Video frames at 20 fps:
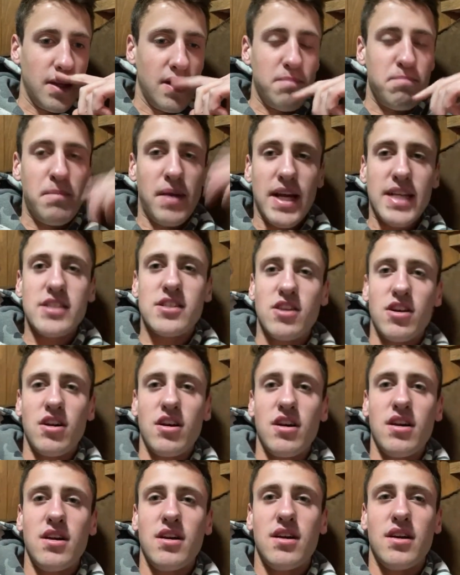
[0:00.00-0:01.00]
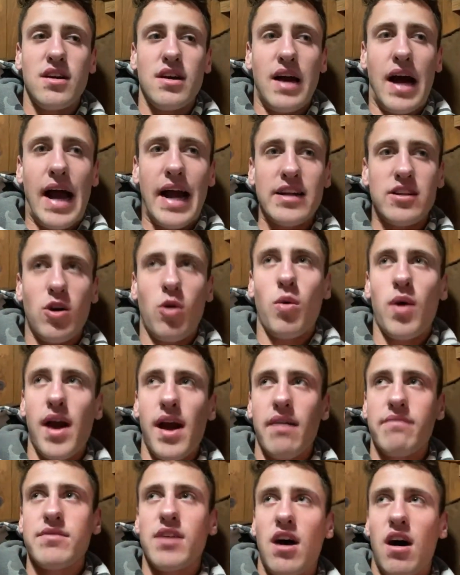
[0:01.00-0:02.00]
Mixer, I don't
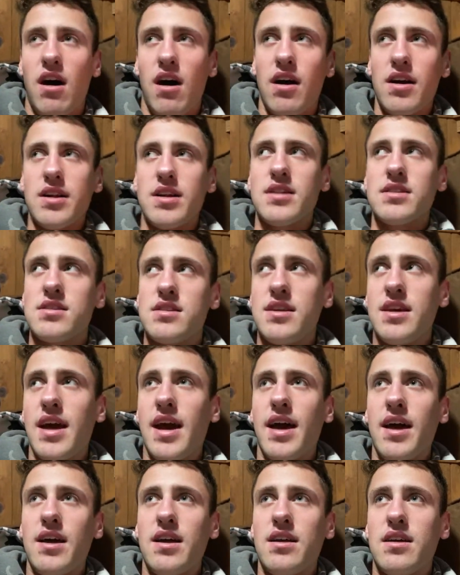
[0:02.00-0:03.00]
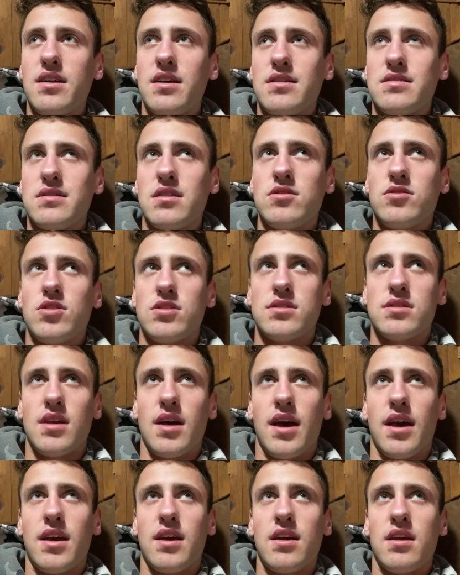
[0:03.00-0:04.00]
have the audience yet to just
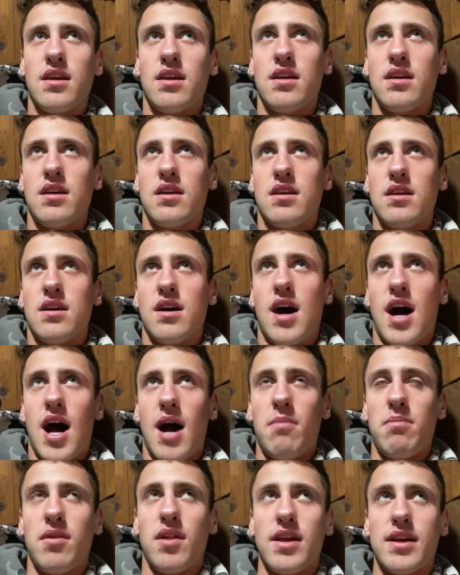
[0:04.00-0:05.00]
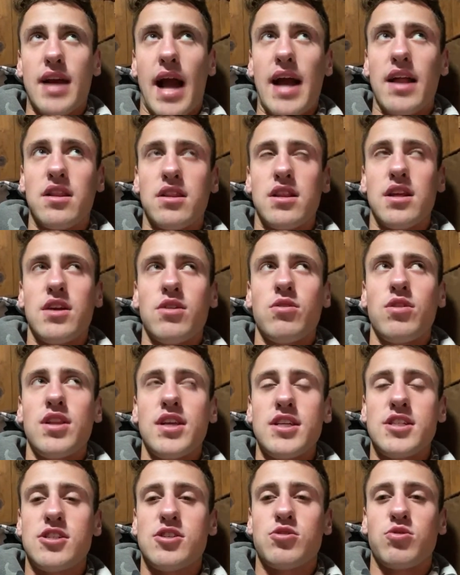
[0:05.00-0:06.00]
like hop like I
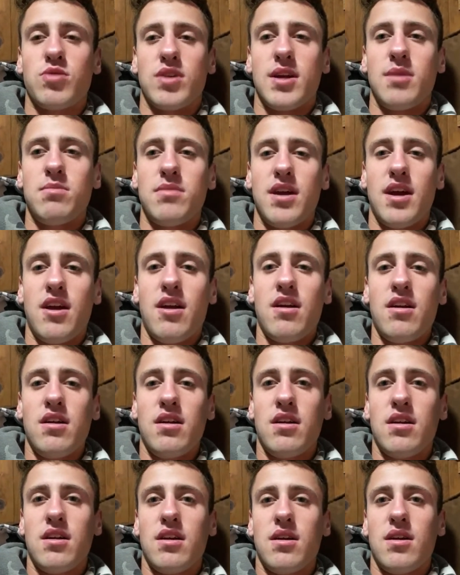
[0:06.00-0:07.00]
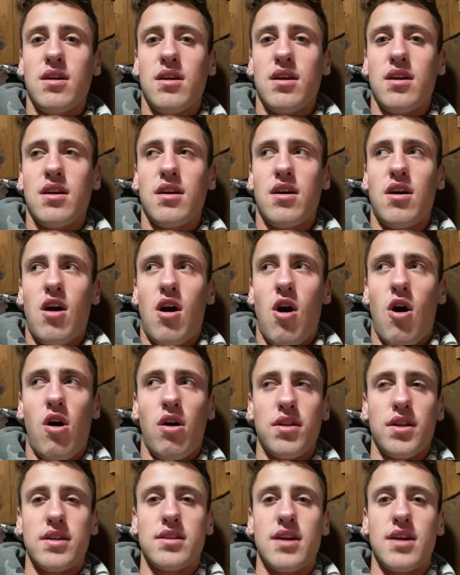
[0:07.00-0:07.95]
literally stream there all the